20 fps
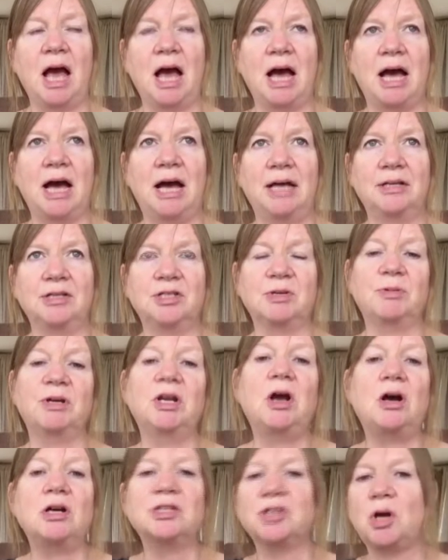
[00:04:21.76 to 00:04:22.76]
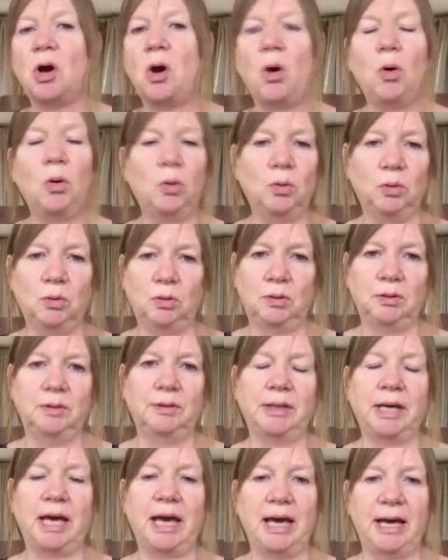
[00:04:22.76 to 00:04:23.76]
And so we lost a
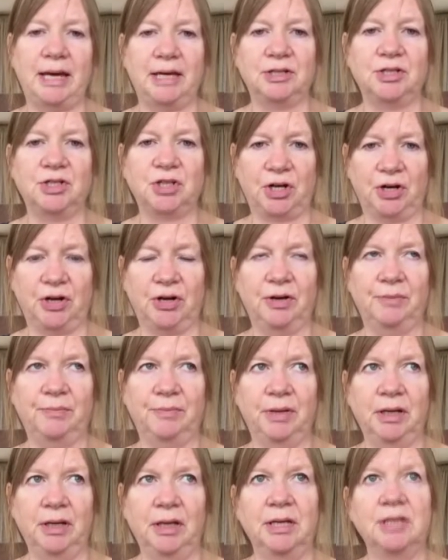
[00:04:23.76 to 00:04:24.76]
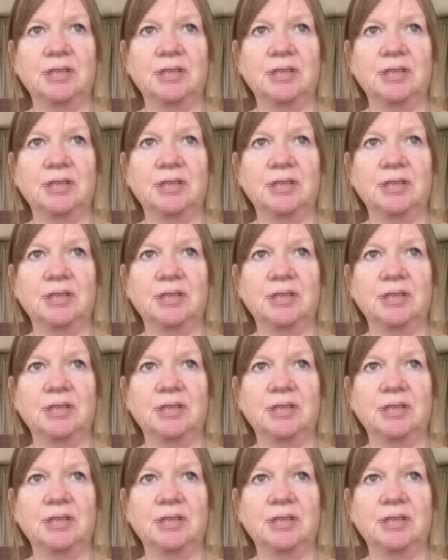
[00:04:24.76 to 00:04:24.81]
whole term.